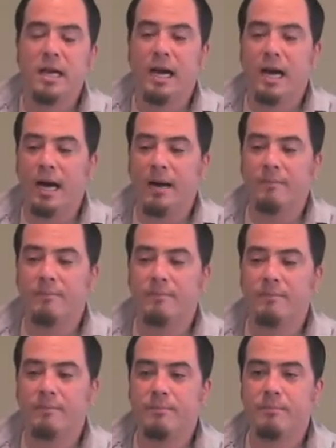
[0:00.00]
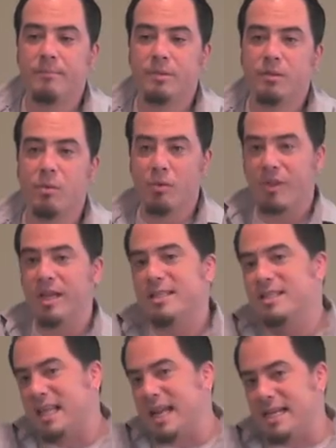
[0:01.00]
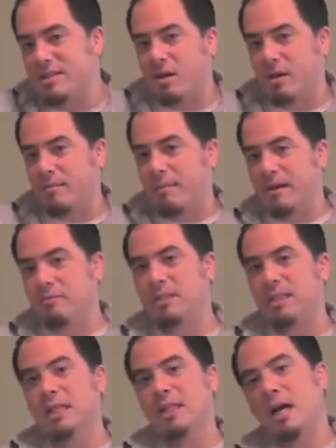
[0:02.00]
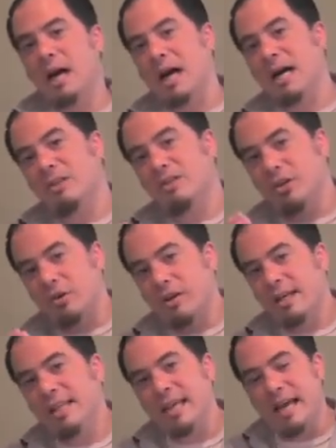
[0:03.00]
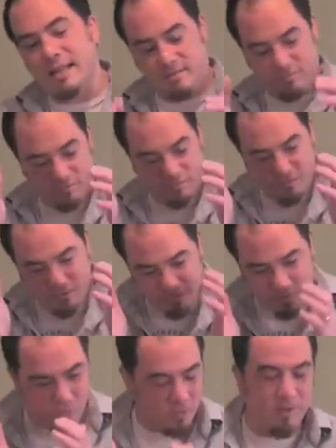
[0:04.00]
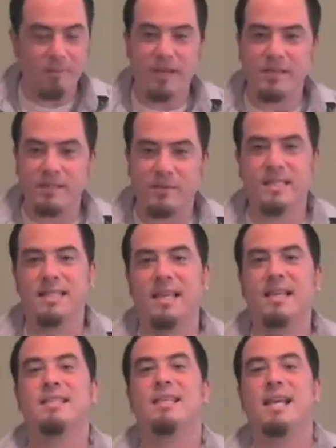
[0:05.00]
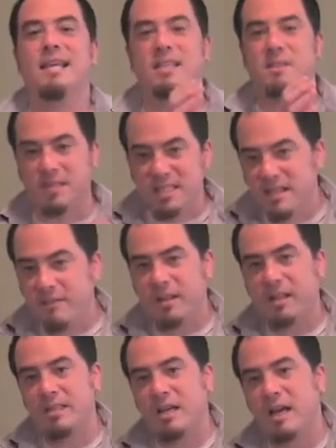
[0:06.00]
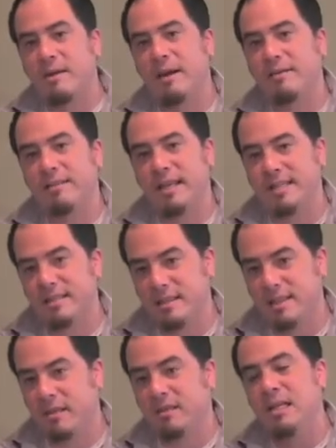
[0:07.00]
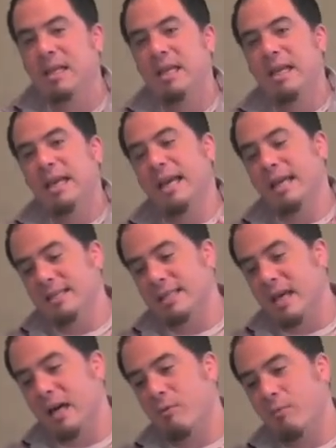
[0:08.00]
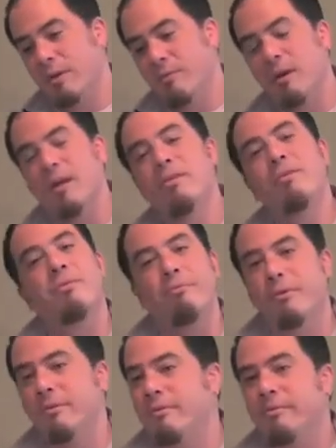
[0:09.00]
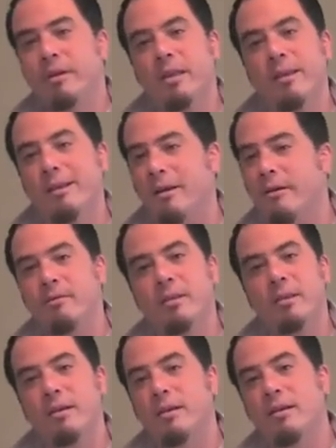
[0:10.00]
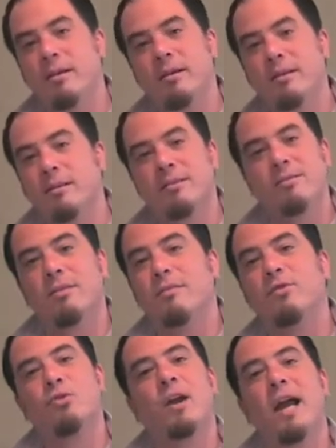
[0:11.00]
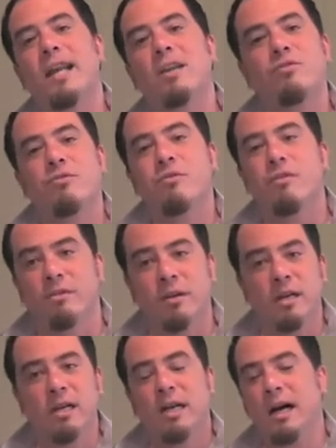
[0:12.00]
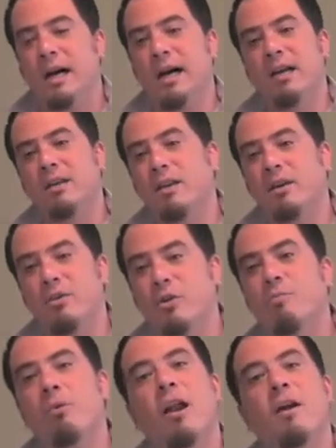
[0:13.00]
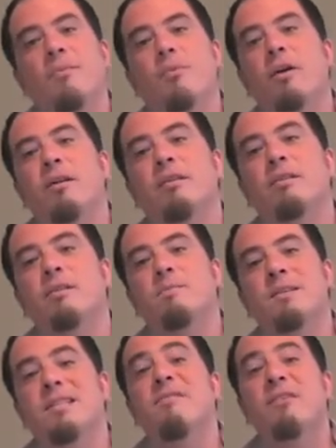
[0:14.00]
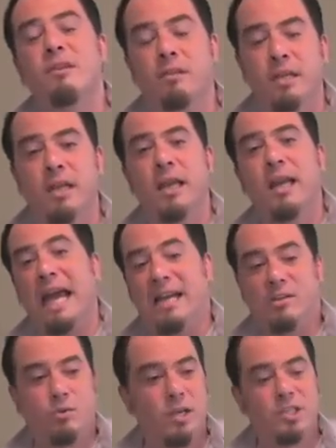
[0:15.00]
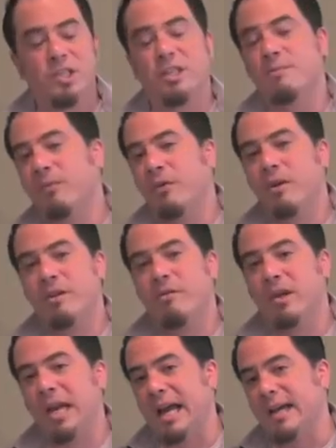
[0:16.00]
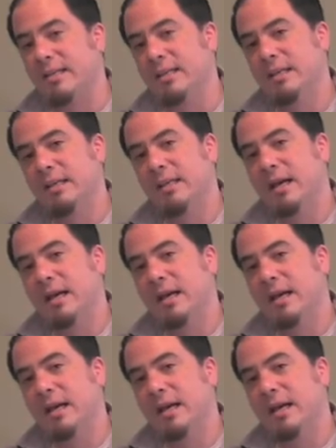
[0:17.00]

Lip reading: The things that I talk about during that 20 minutes that we set aside to specifically talk about that skill is we run through, the sort of tried and true. You brought up one specifically, ask questions before you react.